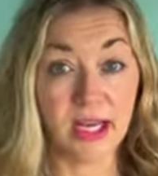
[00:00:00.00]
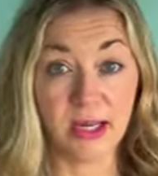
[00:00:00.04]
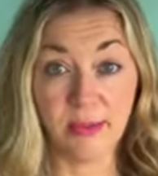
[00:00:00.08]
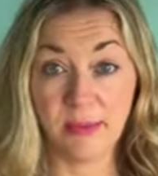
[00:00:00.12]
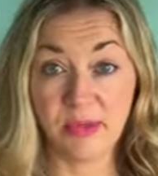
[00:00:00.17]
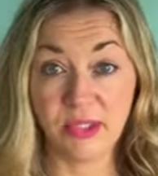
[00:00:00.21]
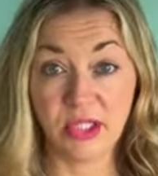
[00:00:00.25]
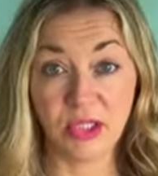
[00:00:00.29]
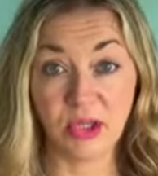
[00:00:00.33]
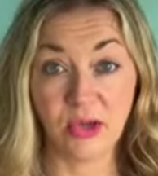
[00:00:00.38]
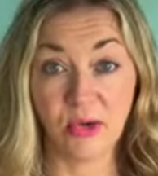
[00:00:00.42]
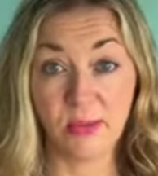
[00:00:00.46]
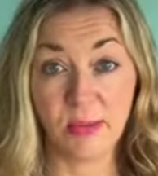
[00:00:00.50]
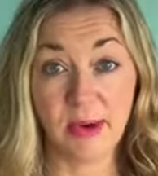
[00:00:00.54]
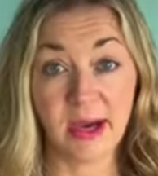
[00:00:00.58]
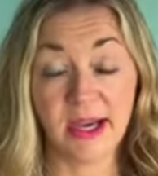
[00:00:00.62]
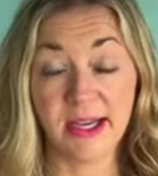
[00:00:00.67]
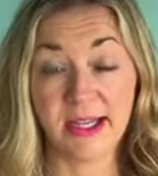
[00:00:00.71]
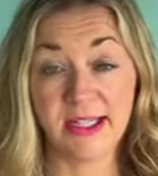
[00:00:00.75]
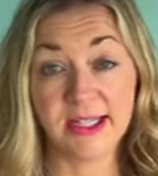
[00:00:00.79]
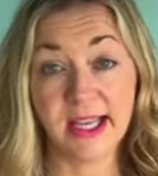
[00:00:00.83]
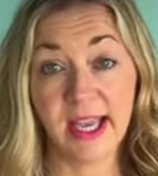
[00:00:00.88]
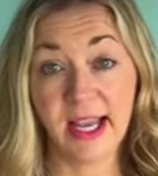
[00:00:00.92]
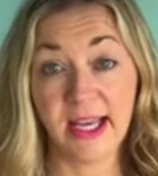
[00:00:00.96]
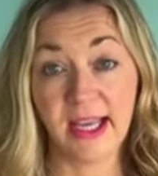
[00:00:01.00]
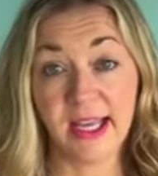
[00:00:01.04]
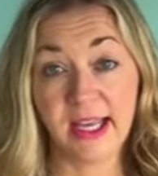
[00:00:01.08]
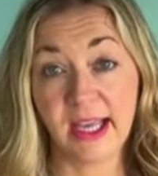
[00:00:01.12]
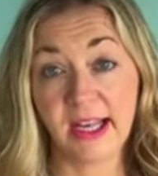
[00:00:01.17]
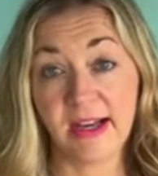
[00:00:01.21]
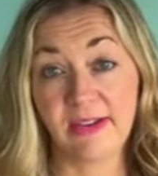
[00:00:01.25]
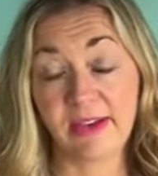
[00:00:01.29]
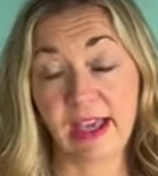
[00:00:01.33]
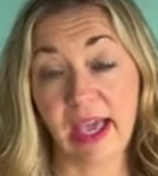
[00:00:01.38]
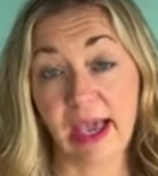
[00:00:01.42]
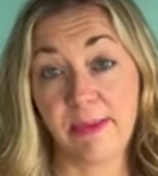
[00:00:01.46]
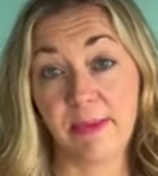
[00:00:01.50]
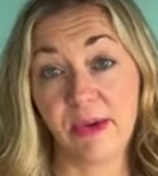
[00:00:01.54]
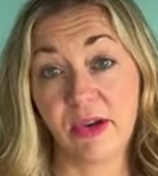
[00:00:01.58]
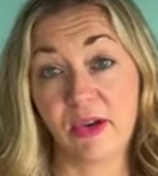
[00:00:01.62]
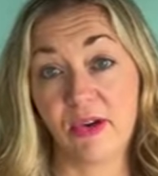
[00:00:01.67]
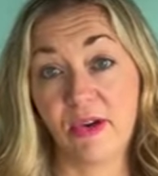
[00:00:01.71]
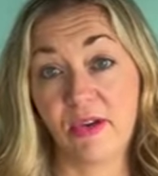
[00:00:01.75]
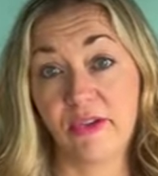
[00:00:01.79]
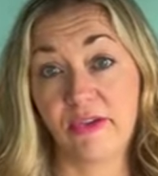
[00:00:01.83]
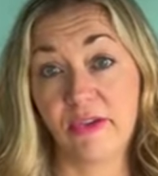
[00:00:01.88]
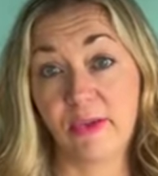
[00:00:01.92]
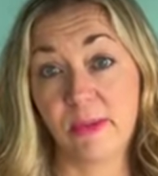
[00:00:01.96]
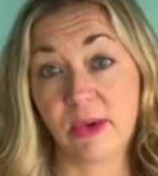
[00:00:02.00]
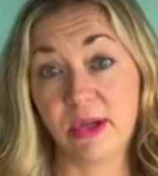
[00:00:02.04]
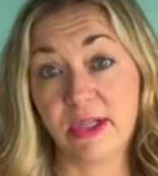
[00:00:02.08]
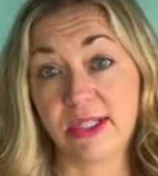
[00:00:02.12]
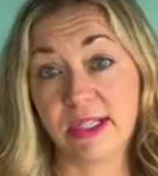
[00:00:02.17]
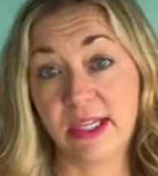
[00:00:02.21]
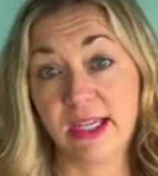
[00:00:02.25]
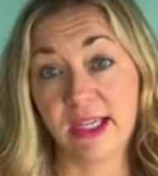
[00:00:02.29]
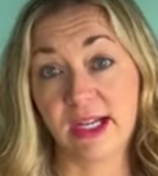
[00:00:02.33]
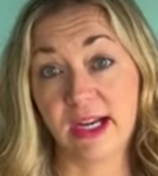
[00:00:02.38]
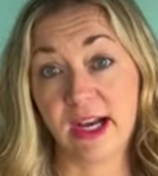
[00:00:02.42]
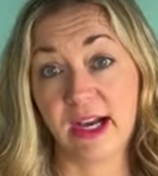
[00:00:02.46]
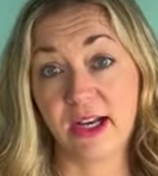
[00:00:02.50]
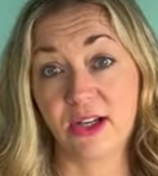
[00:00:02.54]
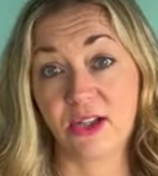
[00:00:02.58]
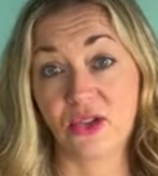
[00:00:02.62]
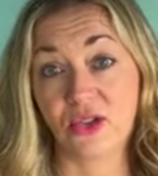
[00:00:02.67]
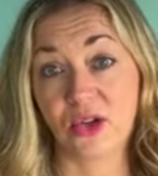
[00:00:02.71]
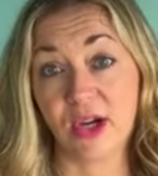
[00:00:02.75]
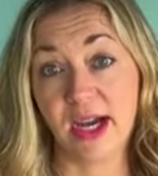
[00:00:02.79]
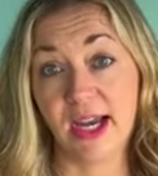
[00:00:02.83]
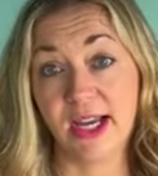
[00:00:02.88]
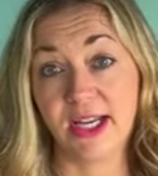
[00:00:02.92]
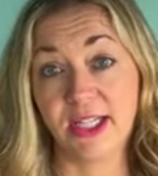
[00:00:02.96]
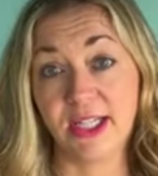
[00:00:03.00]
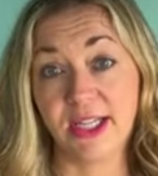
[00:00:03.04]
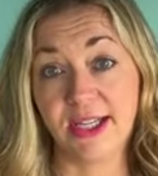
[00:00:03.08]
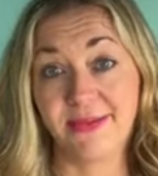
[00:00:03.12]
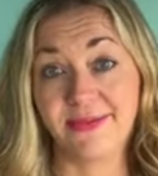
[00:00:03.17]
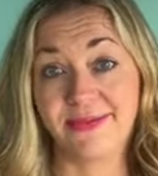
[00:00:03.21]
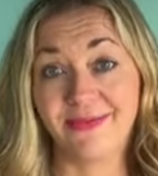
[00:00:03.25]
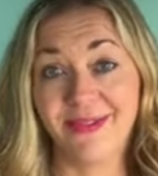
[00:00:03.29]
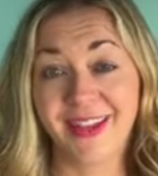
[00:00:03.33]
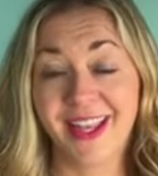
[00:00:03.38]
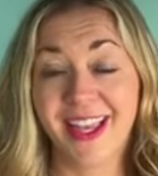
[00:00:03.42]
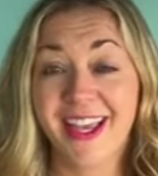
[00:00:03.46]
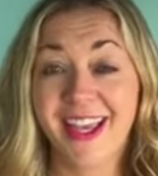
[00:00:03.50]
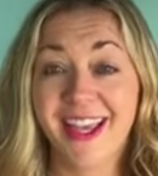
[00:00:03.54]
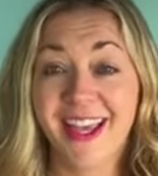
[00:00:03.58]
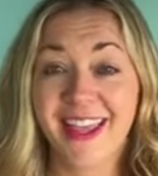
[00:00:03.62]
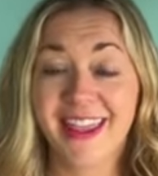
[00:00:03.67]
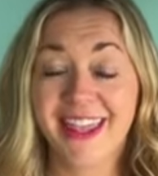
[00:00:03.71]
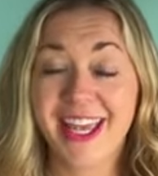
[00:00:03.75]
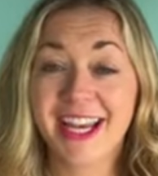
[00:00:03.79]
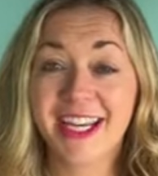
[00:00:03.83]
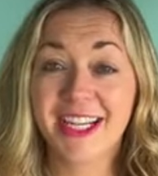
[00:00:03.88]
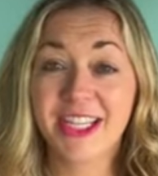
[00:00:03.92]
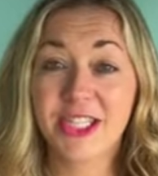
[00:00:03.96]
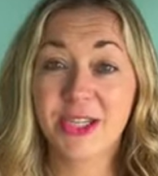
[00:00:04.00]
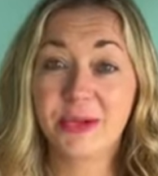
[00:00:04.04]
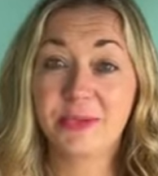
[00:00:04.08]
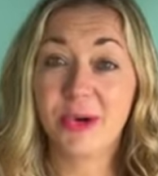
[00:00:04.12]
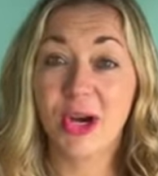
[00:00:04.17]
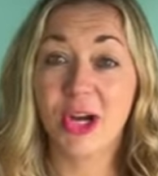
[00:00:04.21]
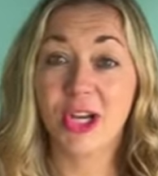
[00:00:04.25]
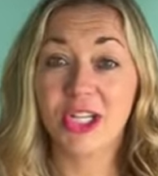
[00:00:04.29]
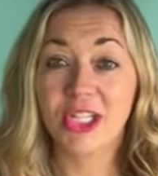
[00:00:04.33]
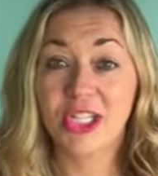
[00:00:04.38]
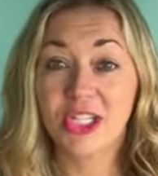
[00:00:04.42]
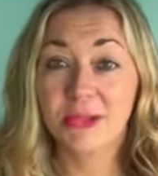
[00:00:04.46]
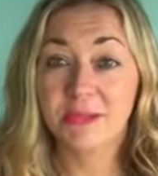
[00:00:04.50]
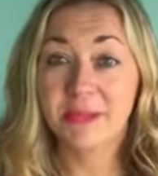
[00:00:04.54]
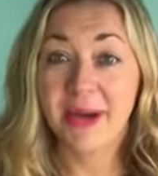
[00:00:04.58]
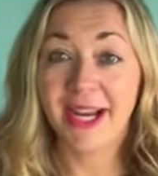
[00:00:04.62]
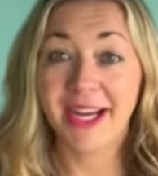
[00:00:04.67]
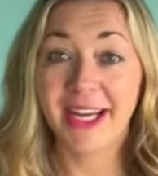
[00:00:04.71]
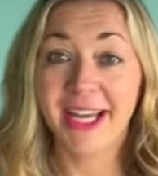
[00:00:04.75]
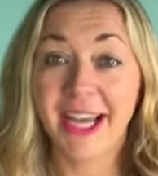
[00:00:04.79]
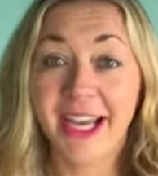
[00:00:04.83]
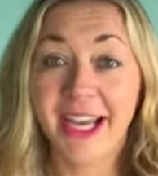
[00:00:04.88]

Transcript: anybody who buys any kind of chemical from us here at Astral Hygiene. Thanks so much. Bye